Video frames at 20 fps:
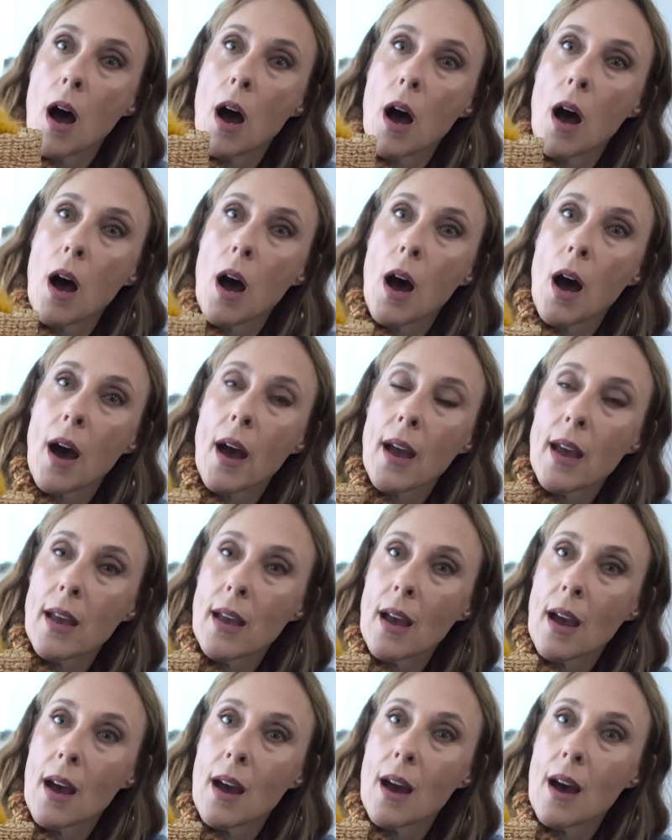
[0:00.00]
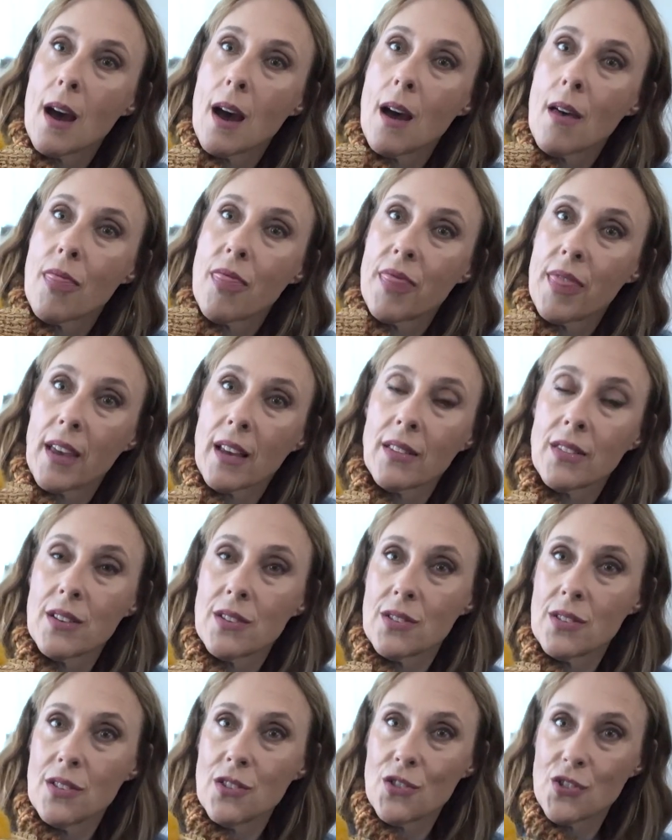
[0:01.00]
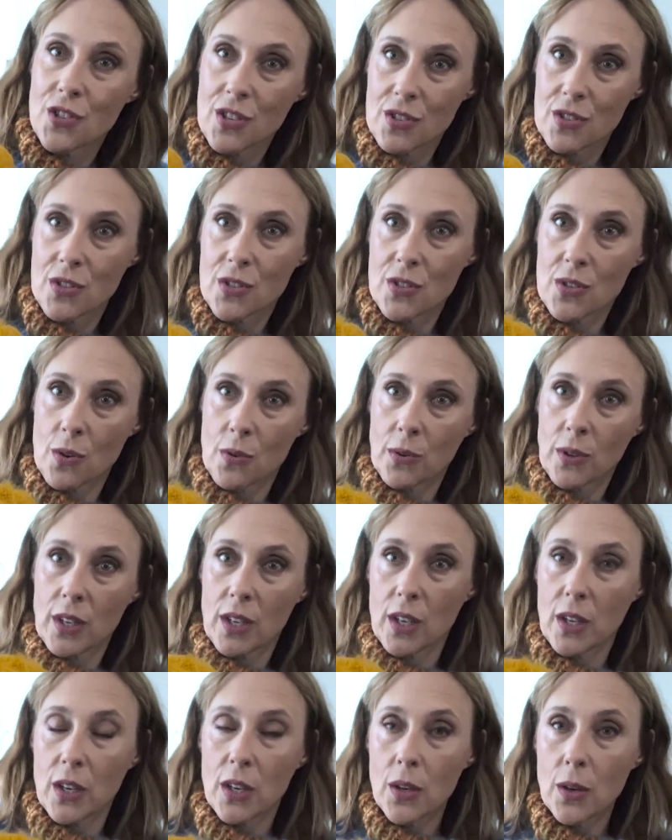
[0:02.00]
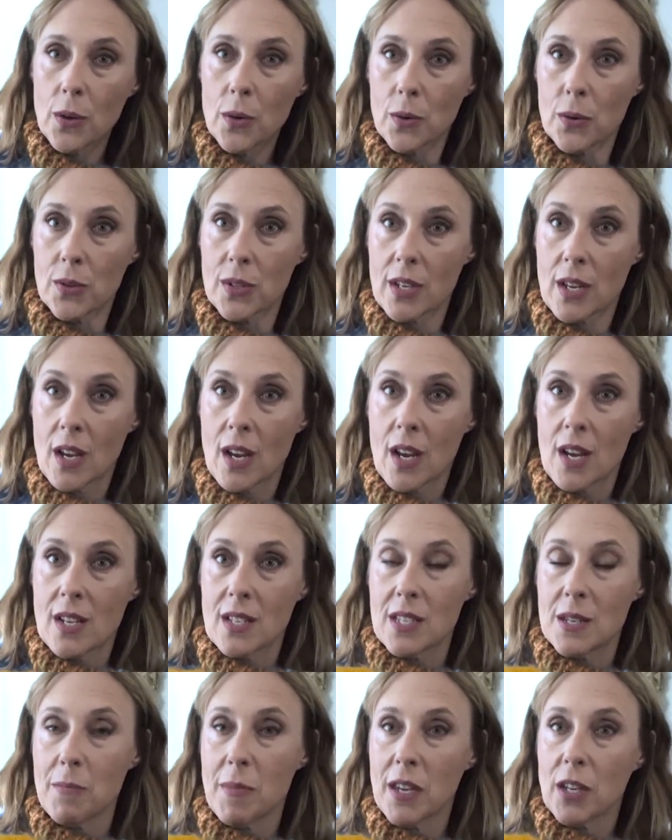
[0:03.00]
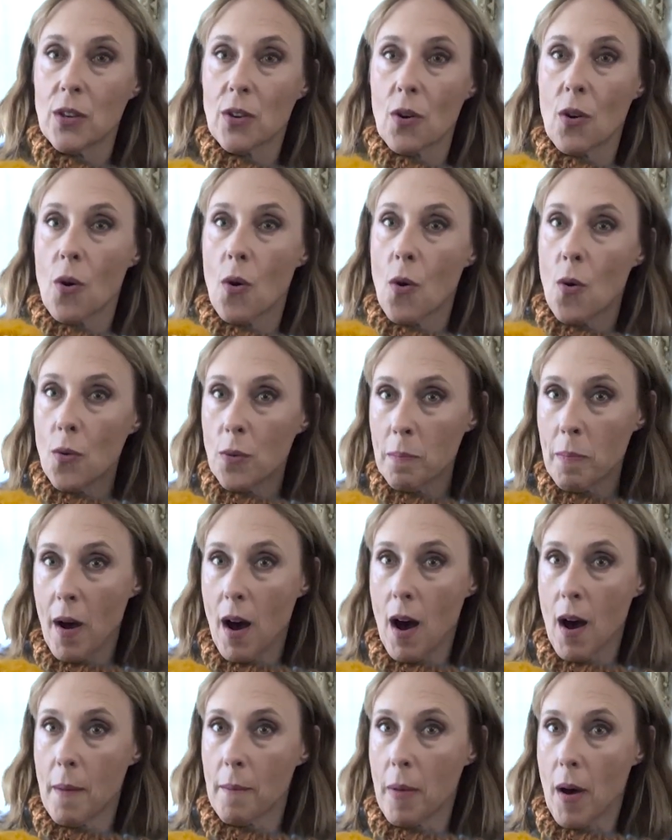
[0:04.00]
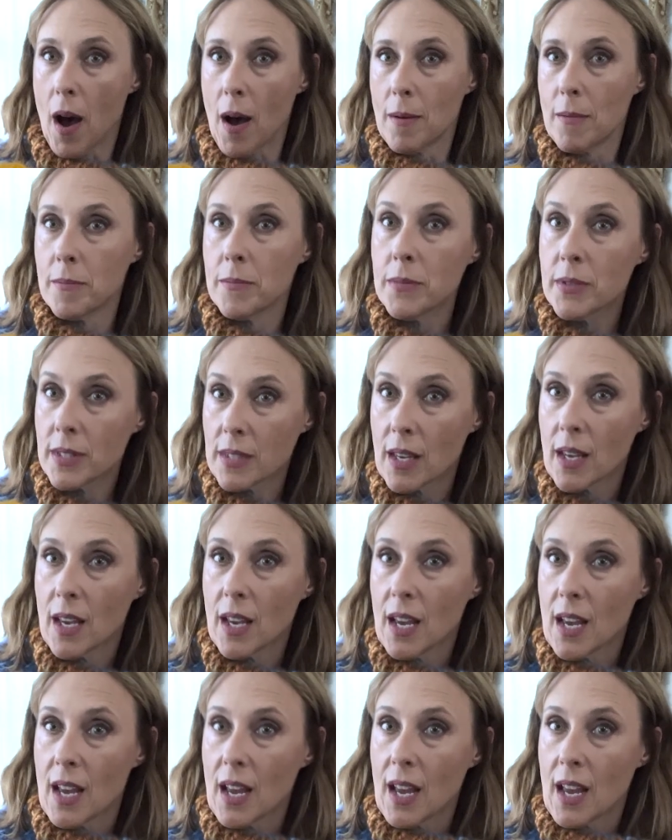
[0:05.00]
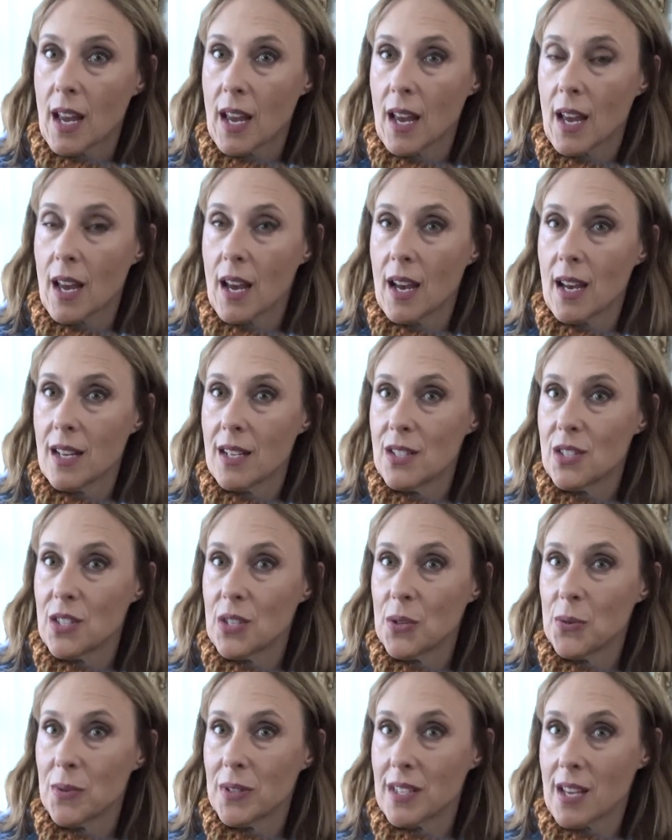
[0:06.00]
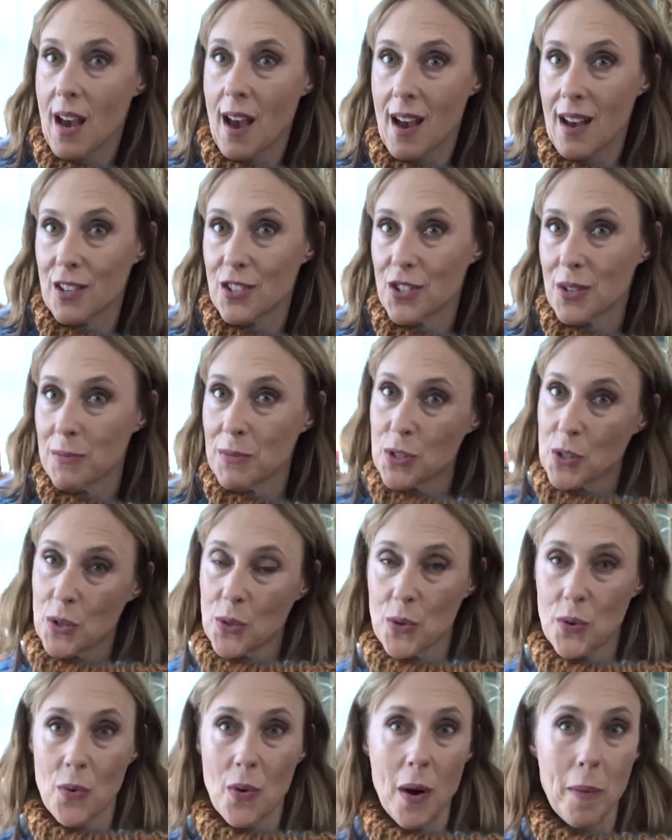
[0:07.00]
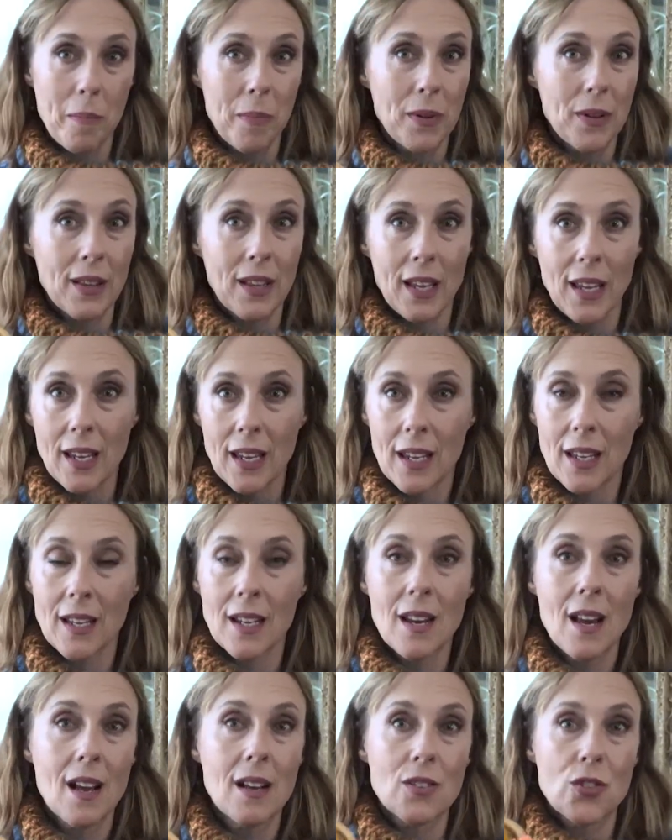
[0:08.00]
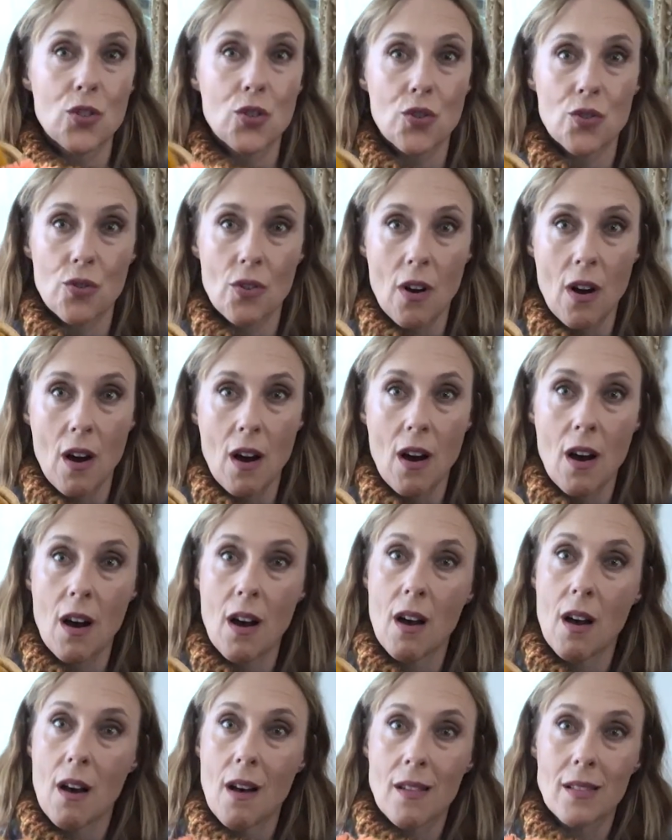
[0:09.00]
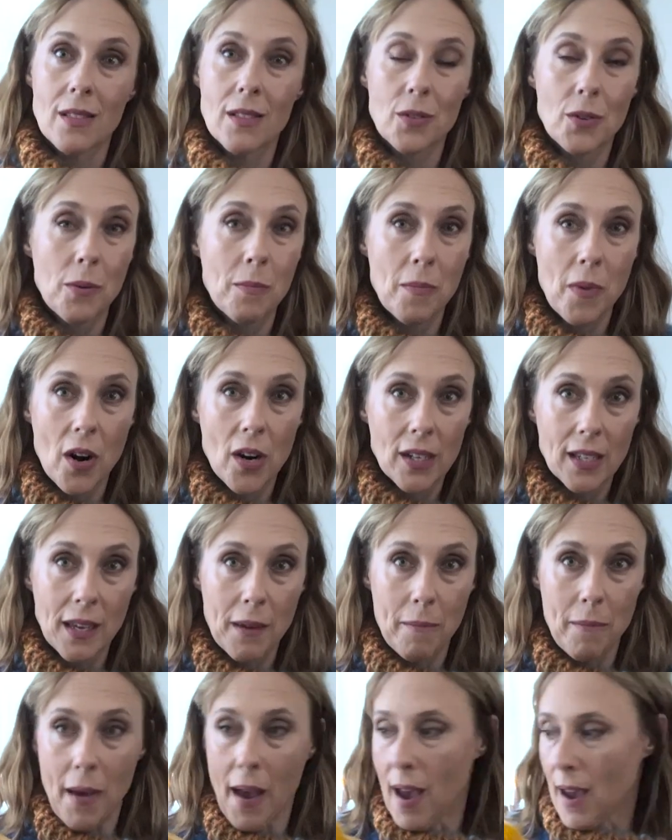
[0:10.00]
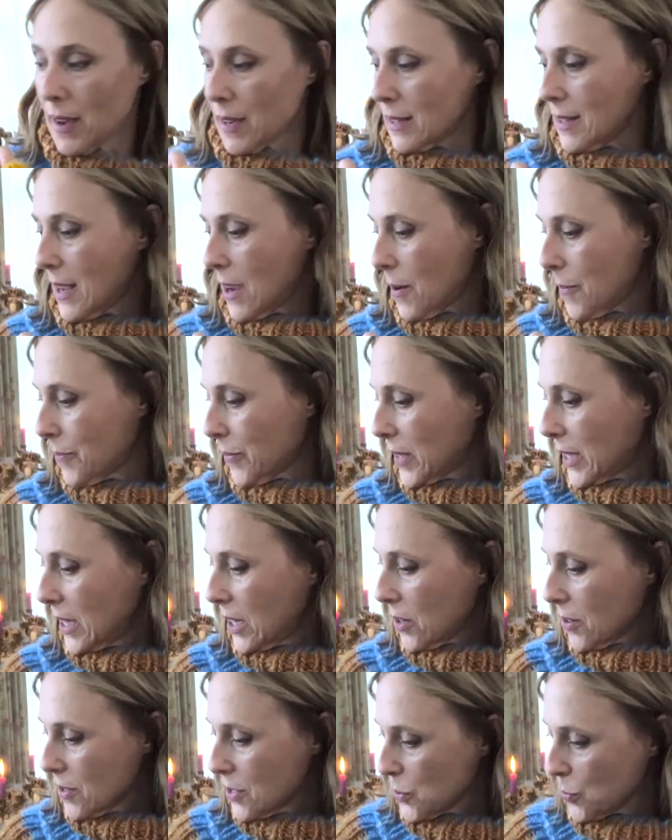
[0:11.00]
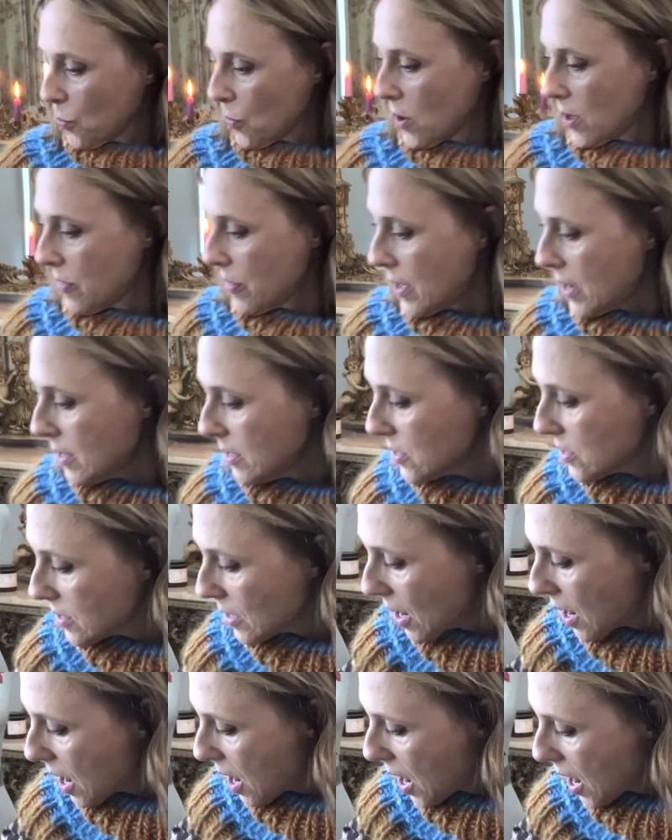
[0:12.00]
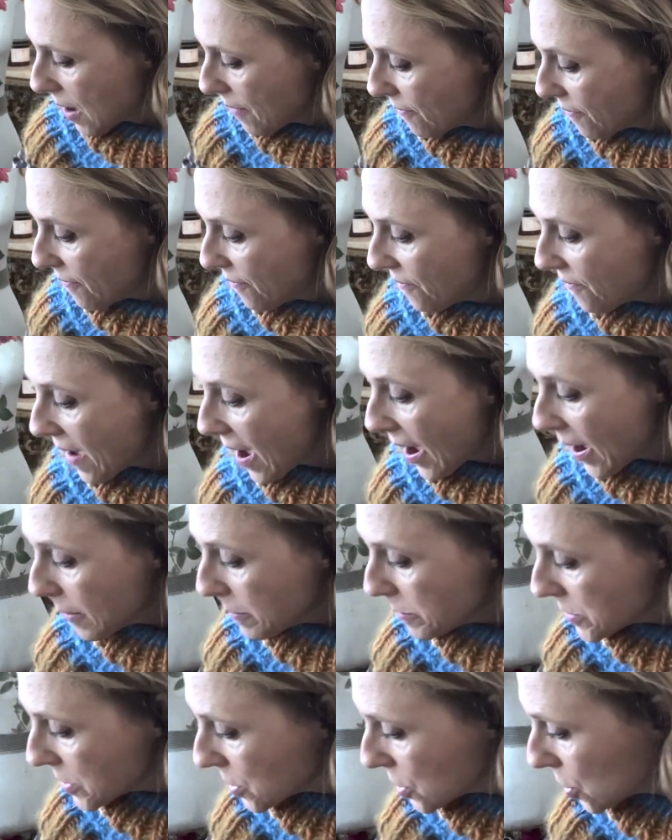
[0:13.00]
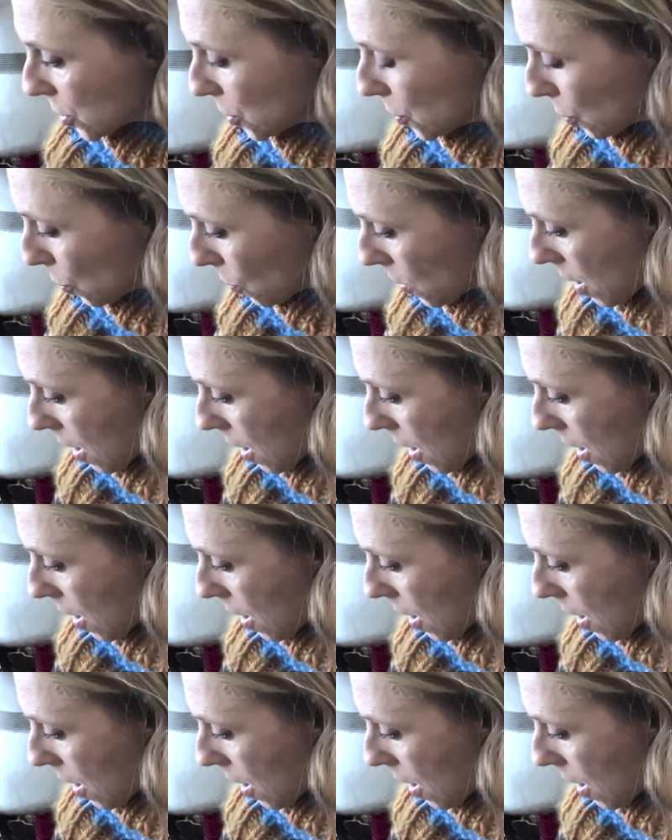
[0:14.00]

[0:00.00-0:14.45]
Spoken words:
I think this is just so cute to make your own pom-poms and to attach them to a plain straw little market bag. Now, here is one that is an absolute